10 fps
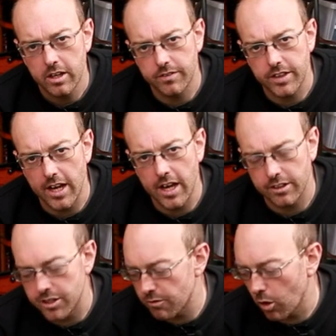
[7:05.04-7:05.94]
of the
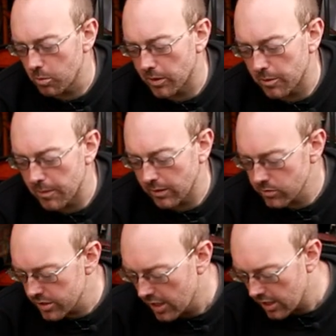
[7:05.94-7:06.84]
anti-roll bar
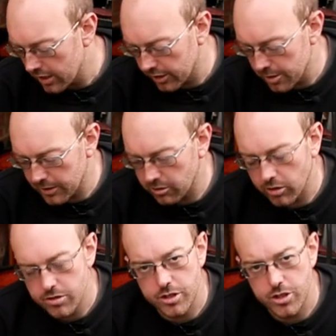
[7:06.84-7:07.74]
mount and come
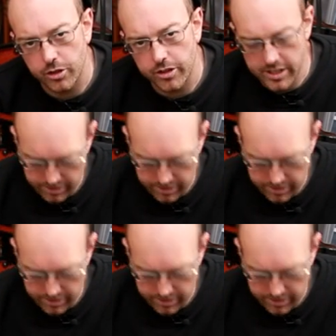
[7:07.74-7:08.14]
across to join